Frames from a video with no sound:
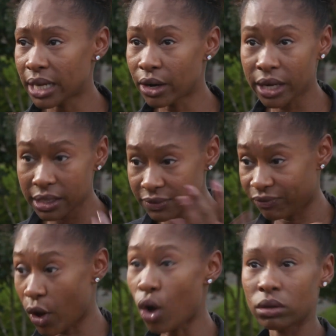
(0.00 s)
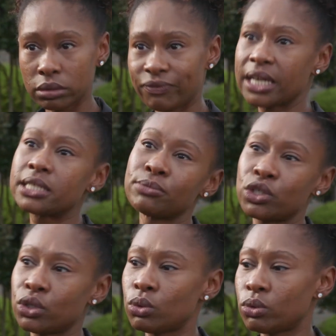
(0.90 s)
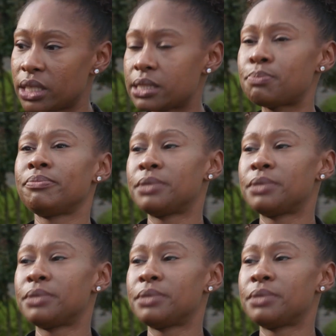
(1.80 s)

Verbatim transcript: they're going to fall victim to this